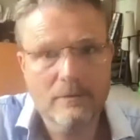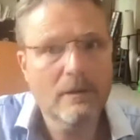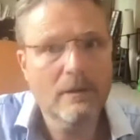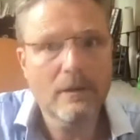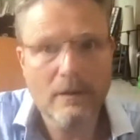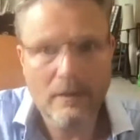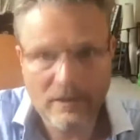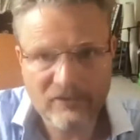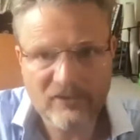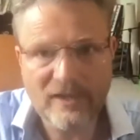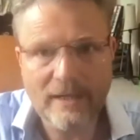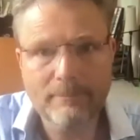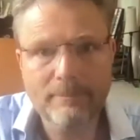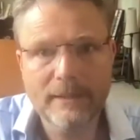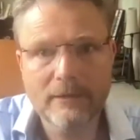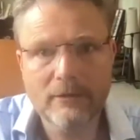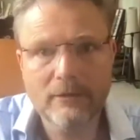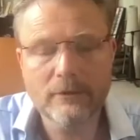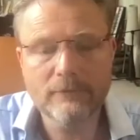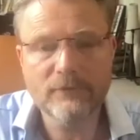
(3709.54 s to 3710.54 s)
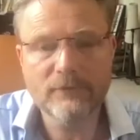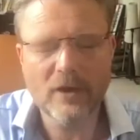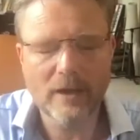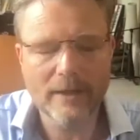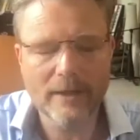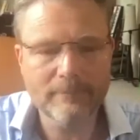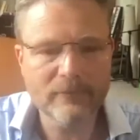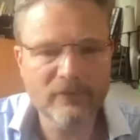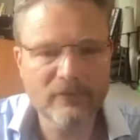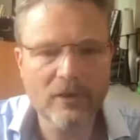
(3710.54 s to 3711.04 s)
a set period of
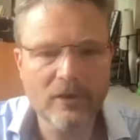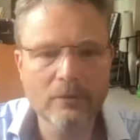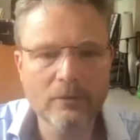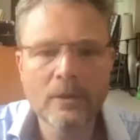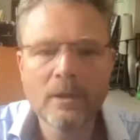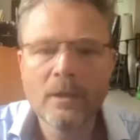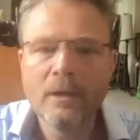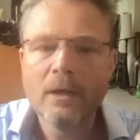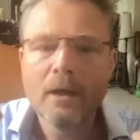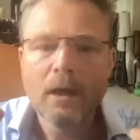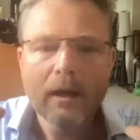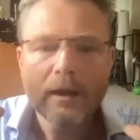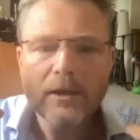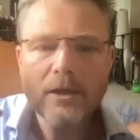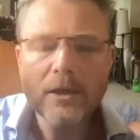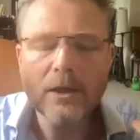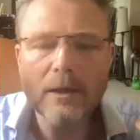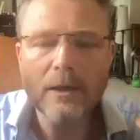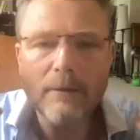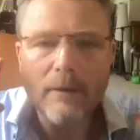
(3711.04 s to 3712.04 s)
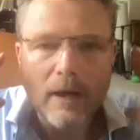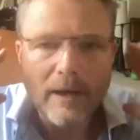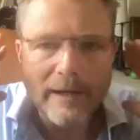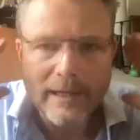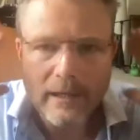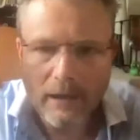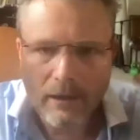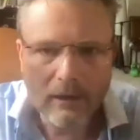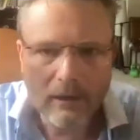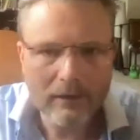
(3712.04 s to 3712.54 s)
time. So, you know, I
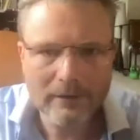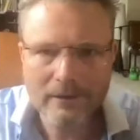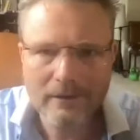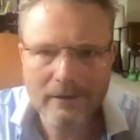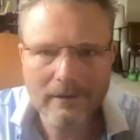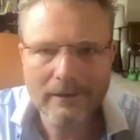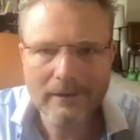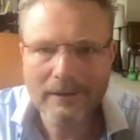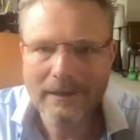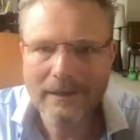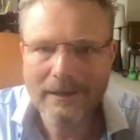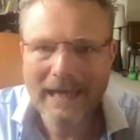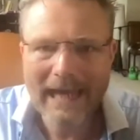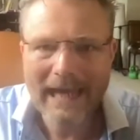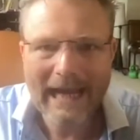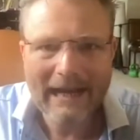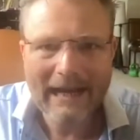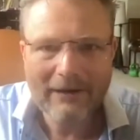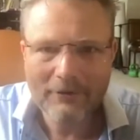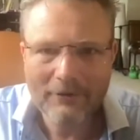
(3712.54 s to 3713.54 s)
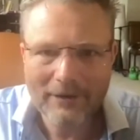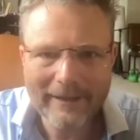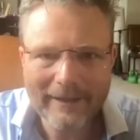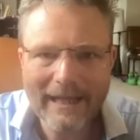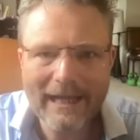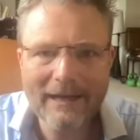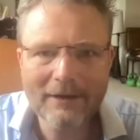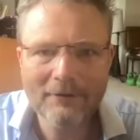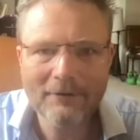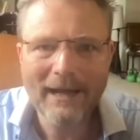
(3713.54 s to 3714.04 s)
can't carry that
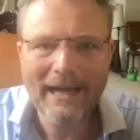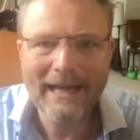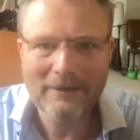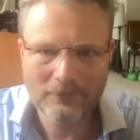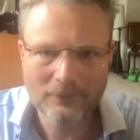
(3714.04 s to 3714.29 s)
around